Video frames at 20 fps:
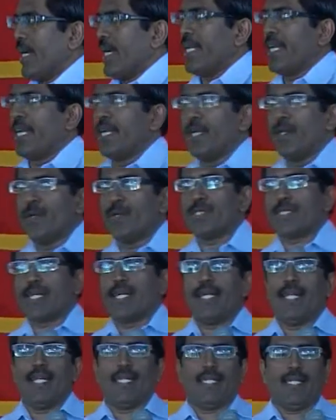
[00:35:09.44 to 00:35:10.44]
an induced
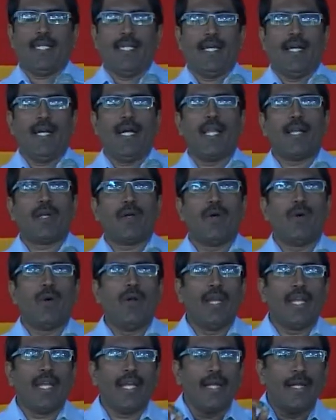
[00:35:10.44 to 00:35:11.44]
condition,
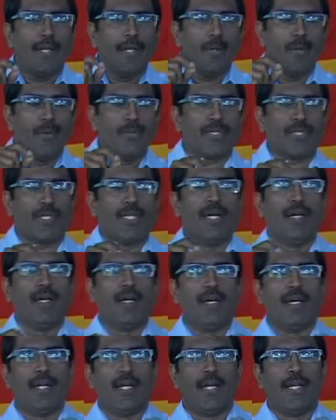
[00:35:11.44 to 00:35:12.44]
alcohol-induced
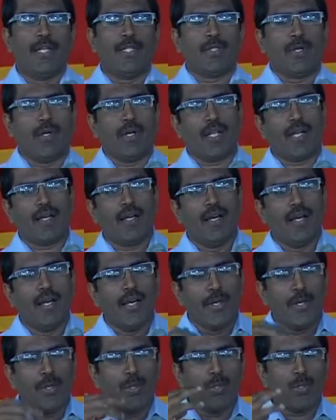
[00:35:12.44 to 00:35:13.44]
disorder
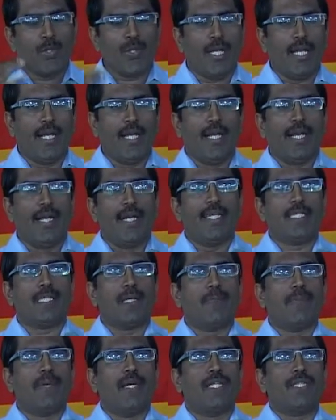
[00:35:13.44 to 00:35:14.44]
usually
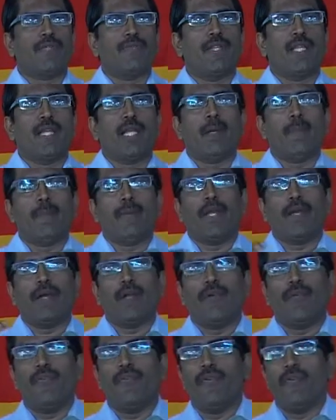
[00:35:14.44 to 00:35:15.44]
disappears within a period
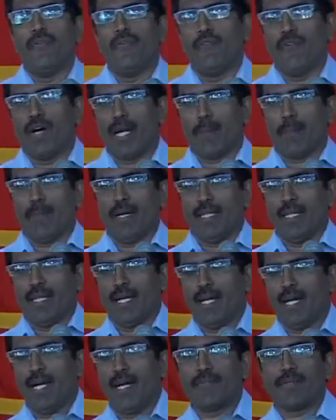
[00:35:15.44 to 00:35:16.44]
of 1 month
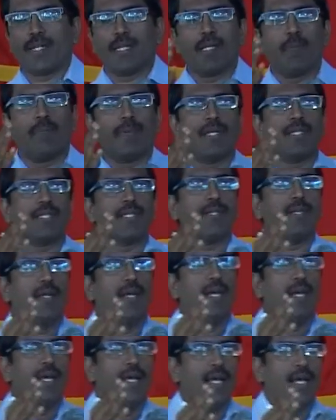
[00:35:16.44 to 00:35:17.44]
after the person
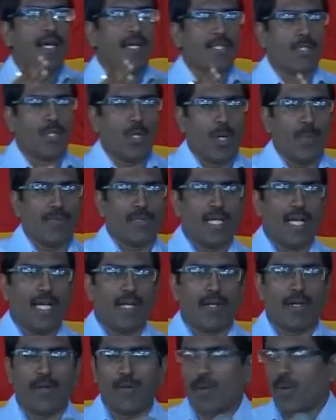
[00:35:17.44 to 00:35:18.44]
stops
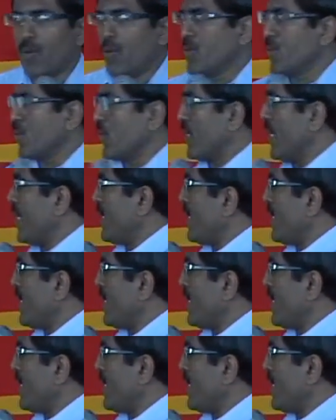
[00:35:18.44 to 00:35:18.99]
alcohol. So that